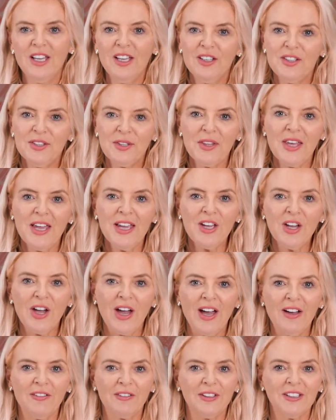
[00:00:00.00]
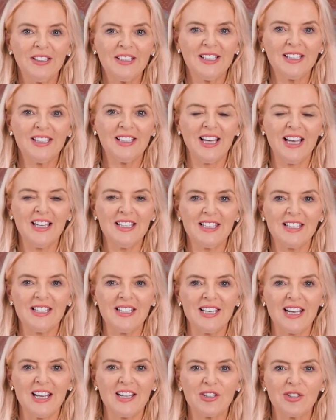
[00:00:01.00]
So there you have it. That's
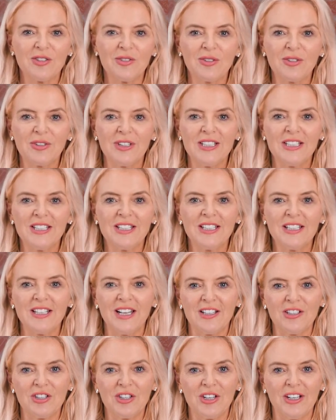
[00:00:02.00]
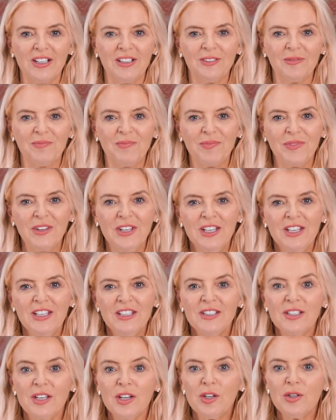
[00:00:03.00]
the National Grid in a nutshell.
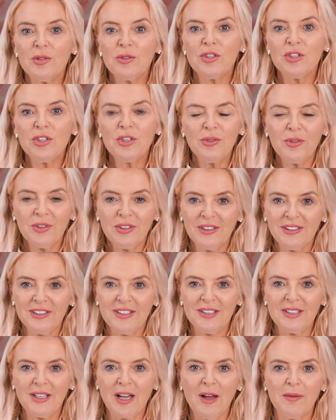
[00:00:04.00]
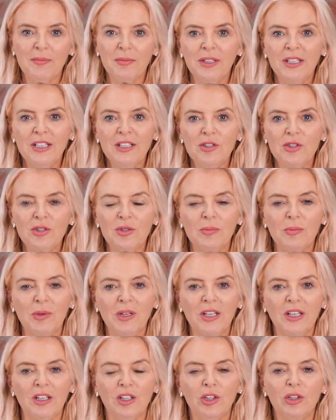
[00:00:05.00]
So do you think this company should
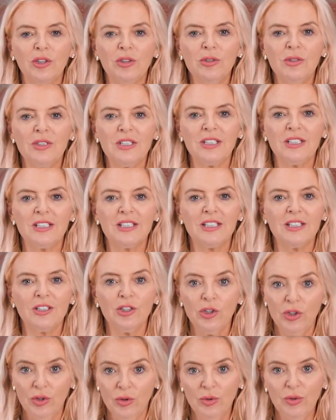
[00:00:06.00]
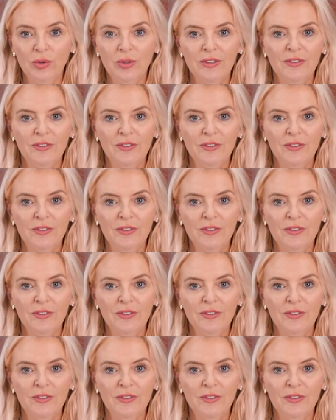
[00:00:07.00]
be included in your